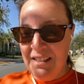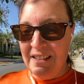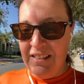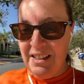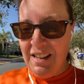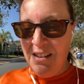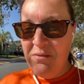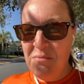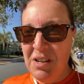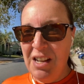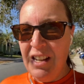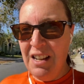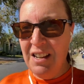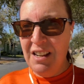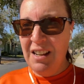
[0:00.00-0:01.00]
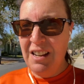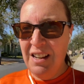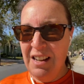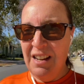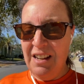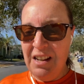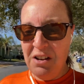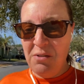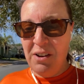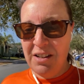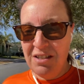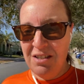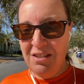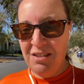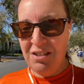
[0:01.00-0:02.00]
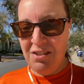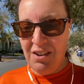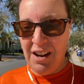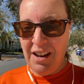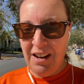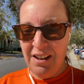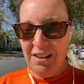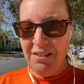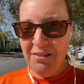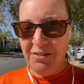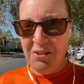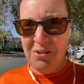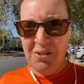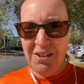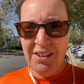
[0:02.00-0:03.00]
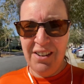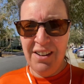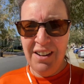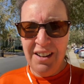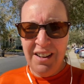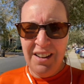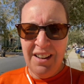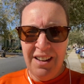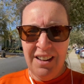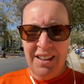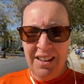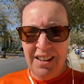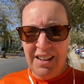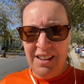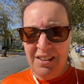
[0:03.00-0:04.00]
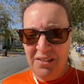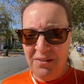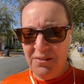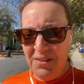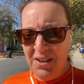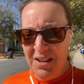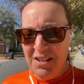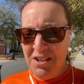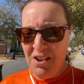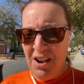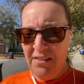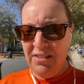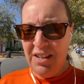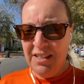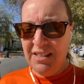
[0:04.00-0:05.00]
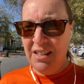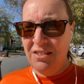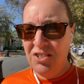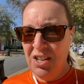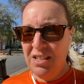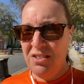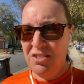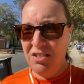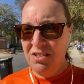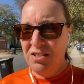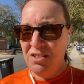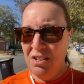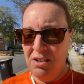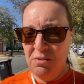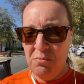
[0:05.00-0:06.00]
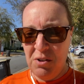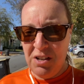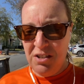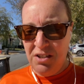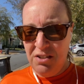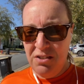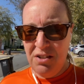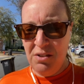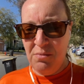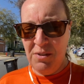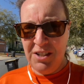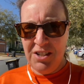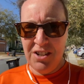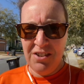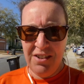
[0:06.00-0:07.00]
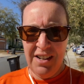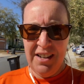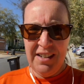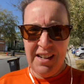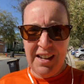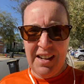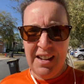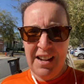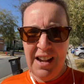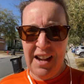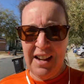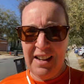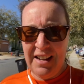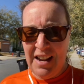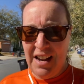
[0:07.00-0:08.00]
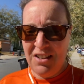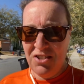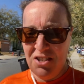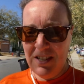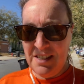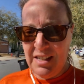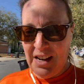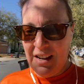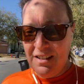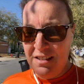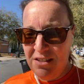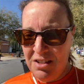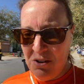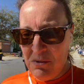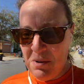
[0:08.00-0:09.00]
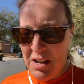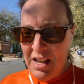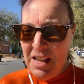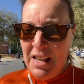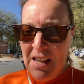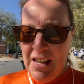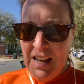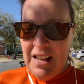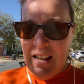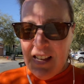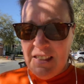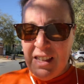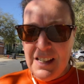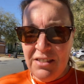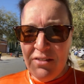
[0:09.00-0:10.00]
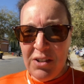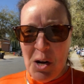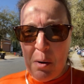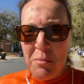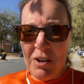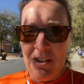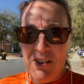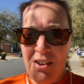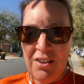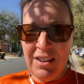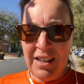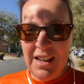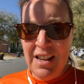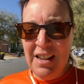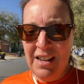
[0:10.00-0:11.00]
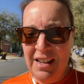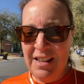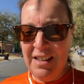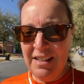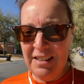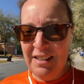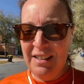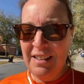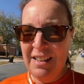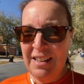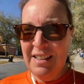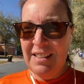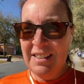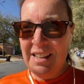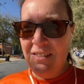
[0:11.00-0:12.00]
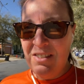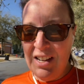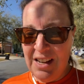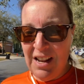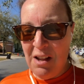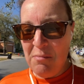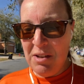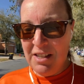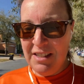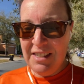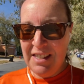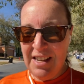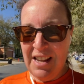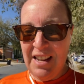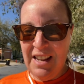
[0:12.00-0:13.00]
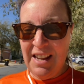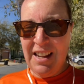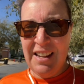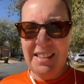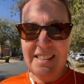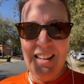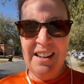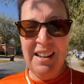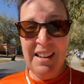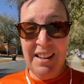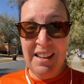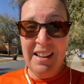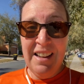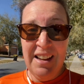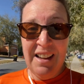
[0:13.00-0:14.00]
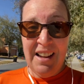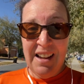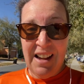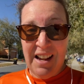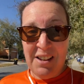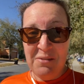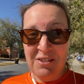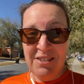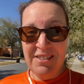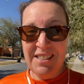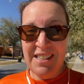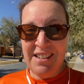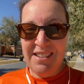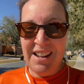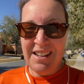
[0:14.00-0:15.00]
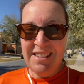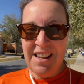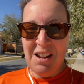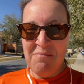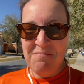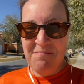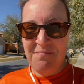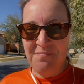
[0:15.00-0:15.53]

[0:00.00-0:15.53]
leave me any questions you have, or if you have any suggestions on what you do when you're in a high anxious state. So thanks for coming along. Leave any comments, and I will see you next time.